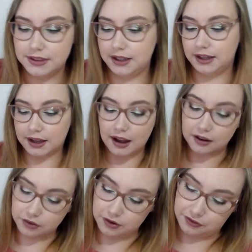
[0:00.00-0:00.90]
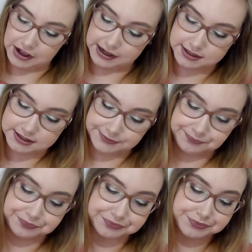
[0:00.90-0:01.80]
the Cover FX
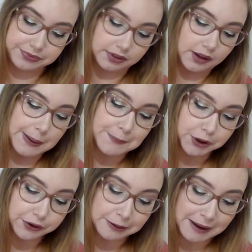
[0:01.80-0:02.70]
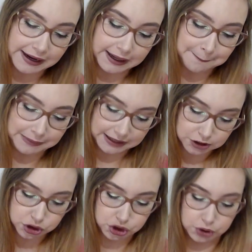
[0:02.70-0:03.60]
Monochromatic
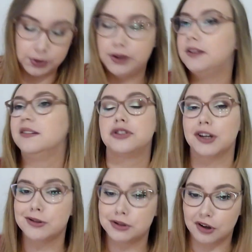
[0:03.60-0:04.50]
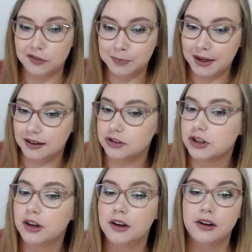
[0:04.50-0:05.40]
Blush Duo in the shade Soft Peach.
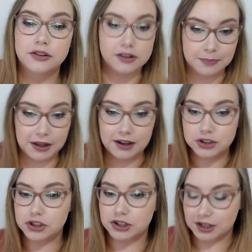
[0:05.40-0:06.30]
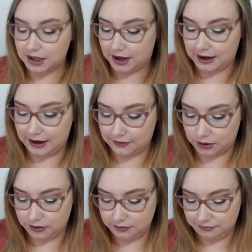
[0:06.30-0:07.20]
So the blush I have
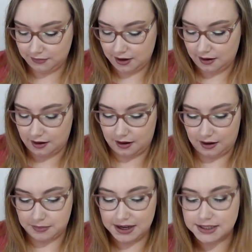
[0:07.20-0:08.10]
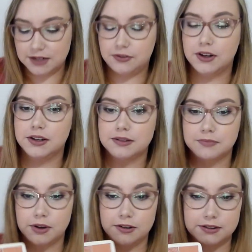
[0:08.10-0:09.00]
on, I did focus
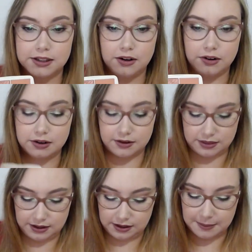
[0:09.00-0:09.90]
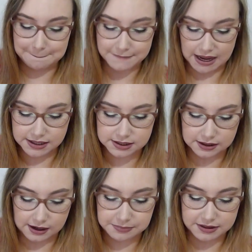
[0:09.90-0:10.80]
mostly on the matte
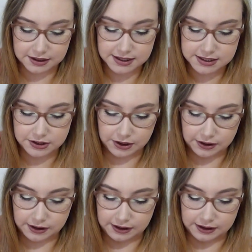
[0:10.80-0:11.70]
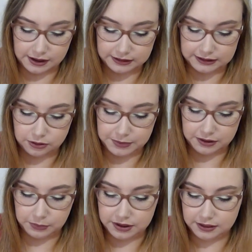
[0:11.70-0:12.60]
side, but then I did go in a little
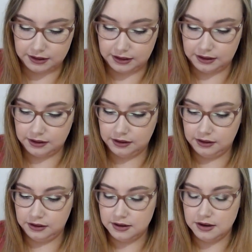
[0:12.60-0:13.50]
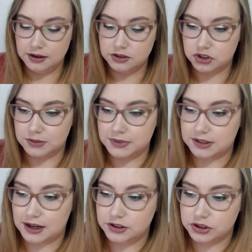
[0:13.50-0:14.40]
bit with the shimmer
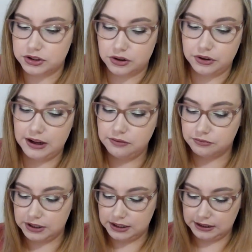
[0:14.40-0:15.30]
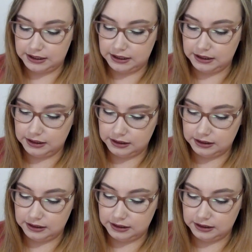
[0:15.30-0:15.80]
side, just on a really